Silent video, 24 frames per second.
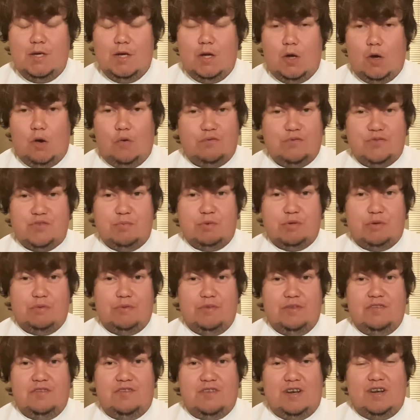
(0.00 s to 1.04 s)
Obviously, we've got the
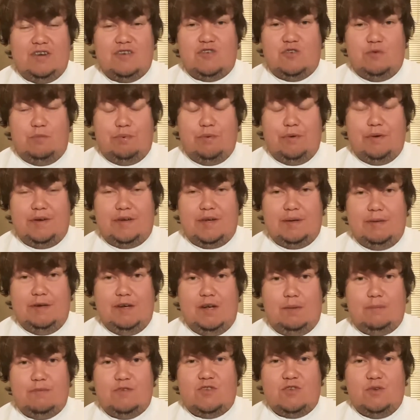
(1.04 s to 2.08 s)
international break coming
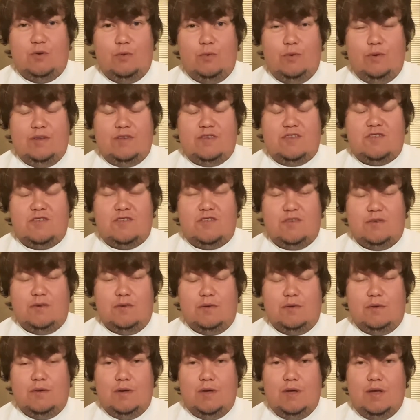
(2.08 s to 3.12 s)
up, so it's
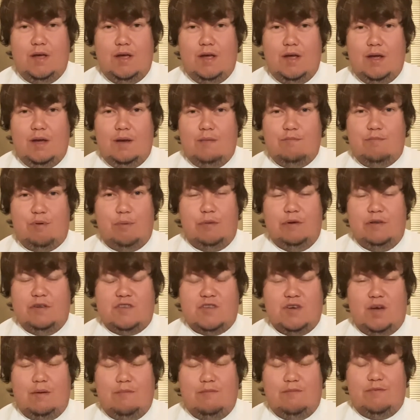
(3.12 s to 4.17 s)
probably a
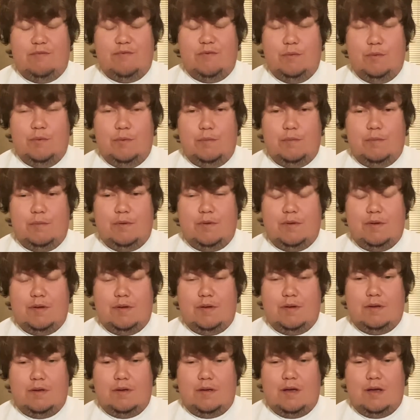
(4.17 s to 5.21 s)
time for
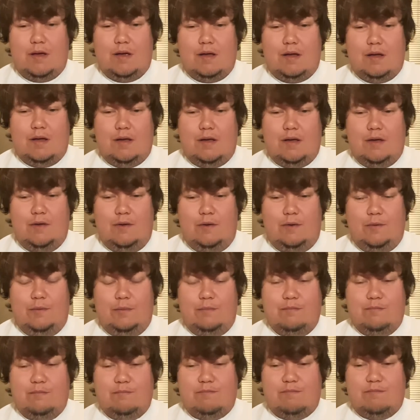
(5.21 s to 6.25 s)

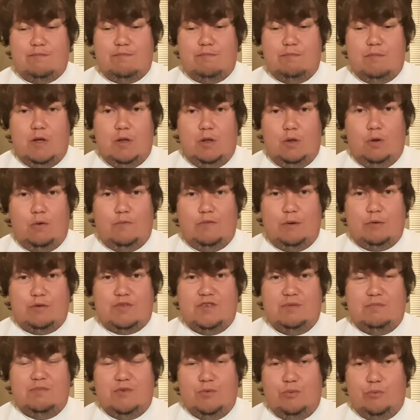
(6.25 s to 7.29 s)
a lot of our
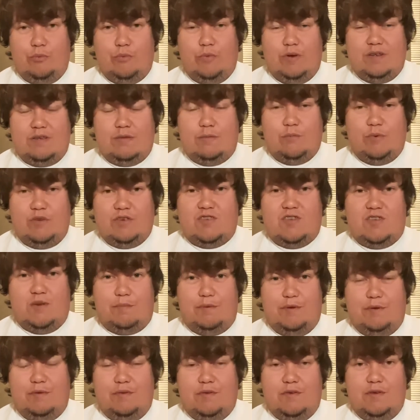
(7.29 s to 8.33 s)
team to rest up
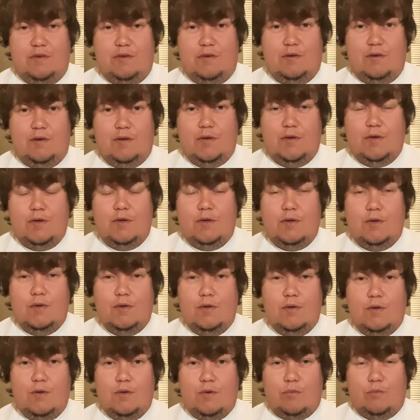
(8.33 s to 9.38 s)
and
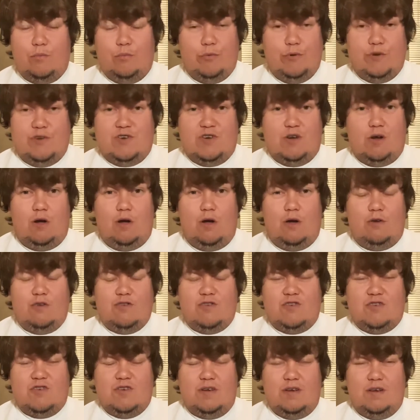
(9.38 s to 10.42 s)

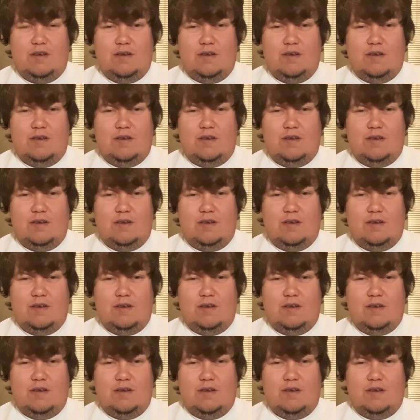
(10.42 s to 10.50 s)
recharge.